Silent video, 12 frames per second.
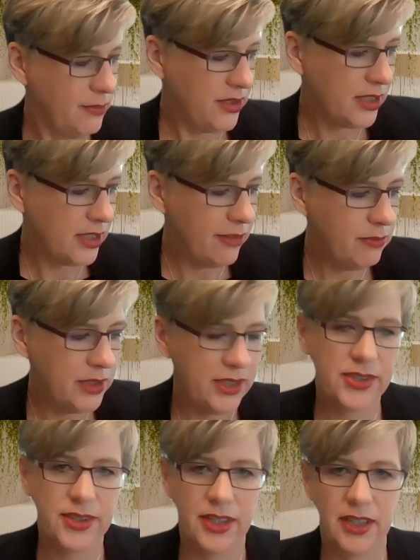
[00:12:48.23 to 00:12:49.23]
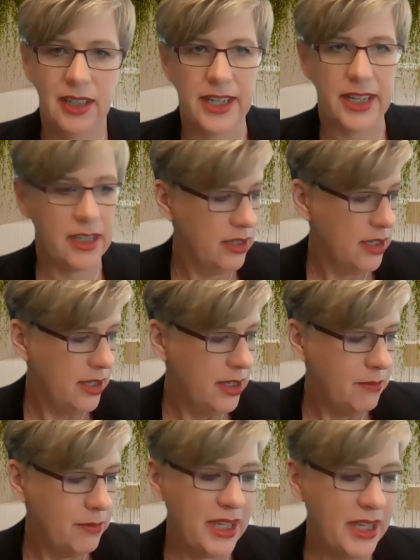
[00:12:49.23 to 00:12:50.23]
I mean, the government is certainly
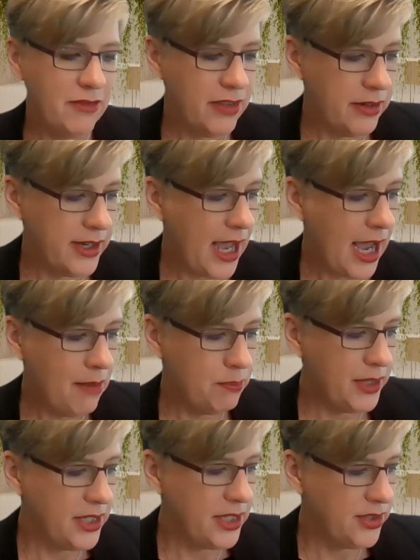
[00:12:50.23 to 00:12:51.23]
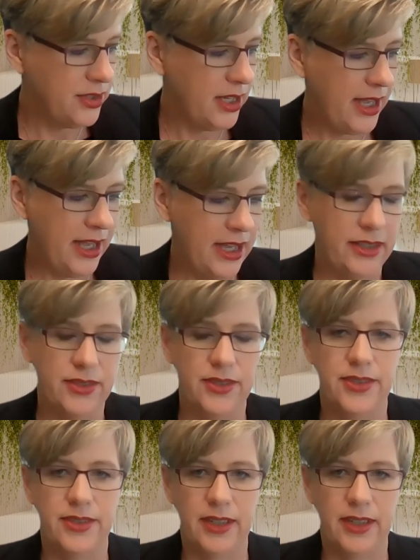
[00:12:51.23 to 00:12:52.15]
being very upbeat and